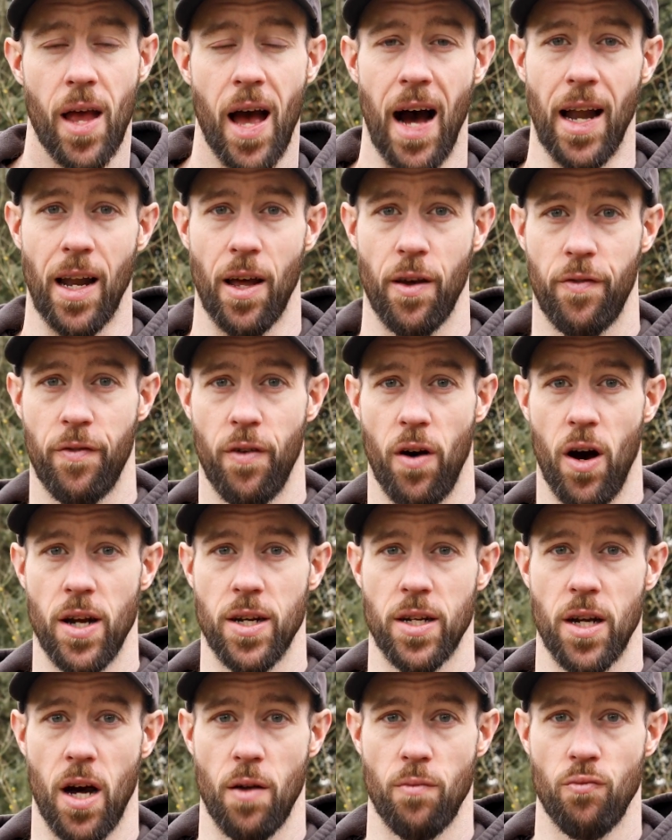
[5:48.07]
And I
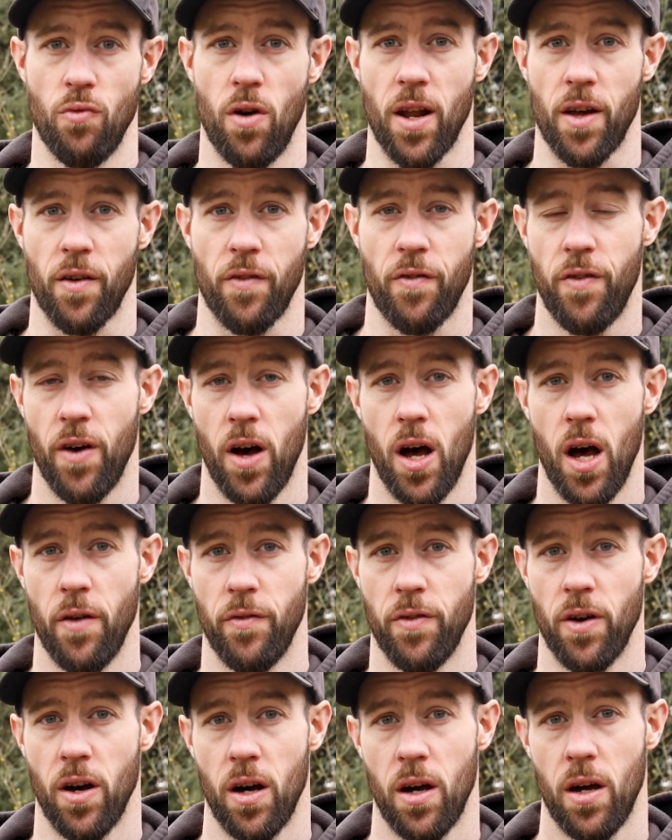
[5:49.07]
find I'm running
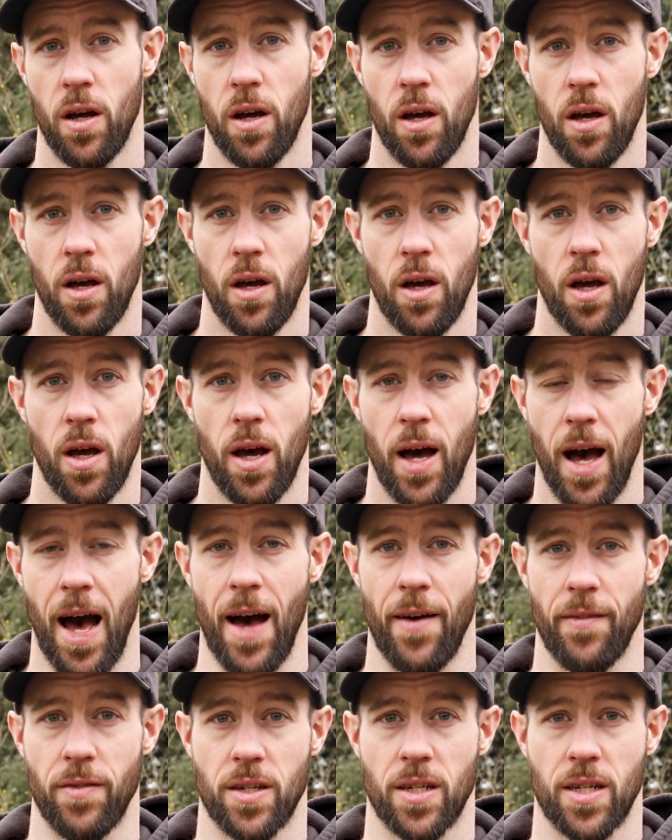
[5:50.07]
further
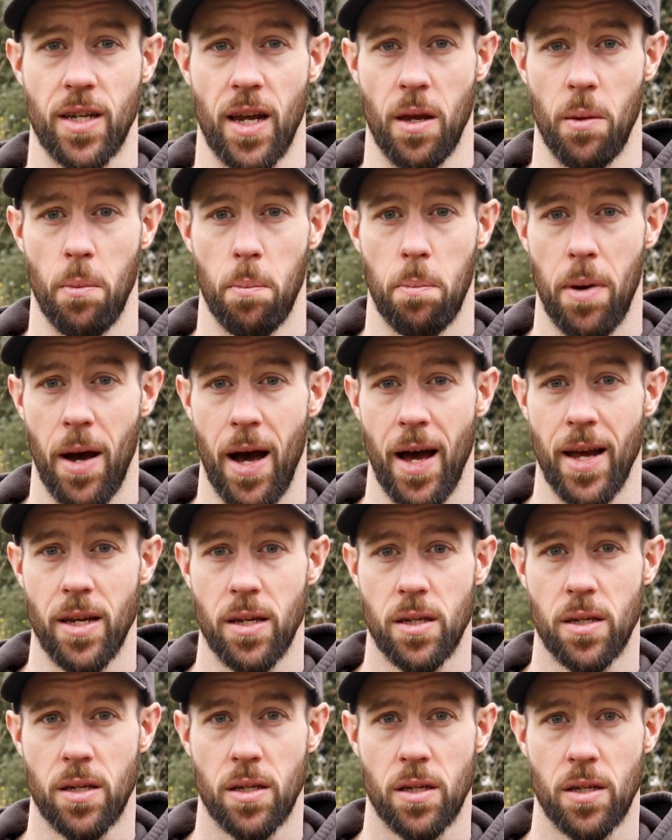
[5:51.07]
at the same
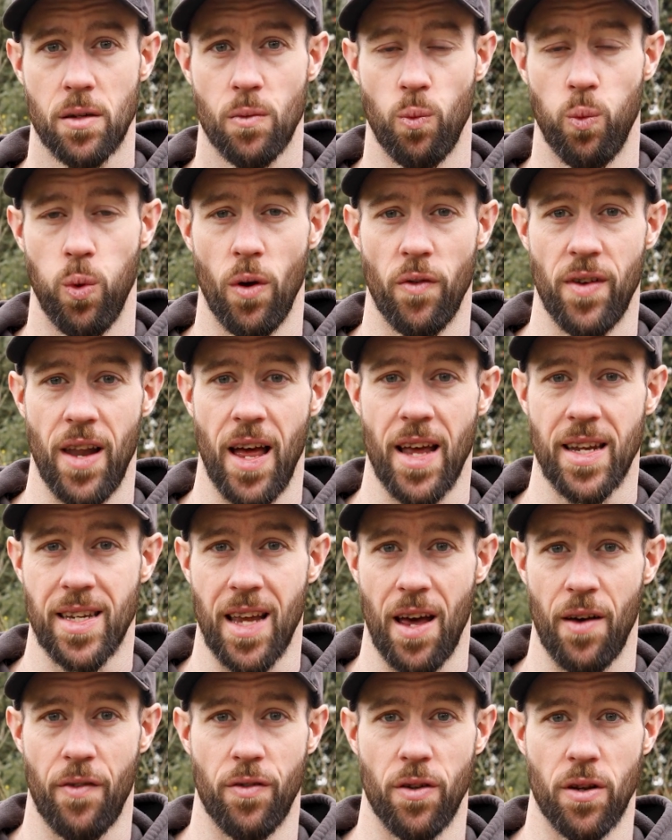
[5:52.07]
pace with less
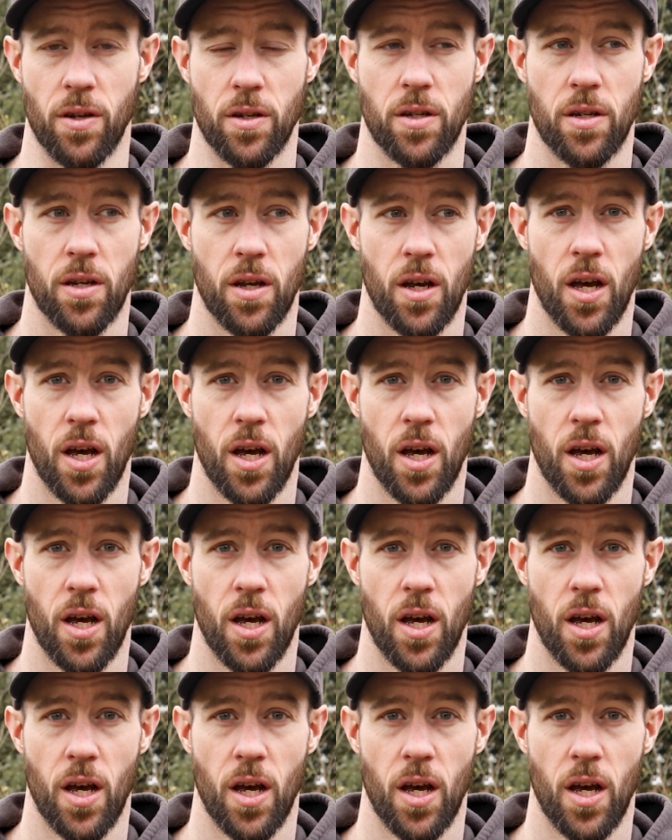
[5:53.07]
effort.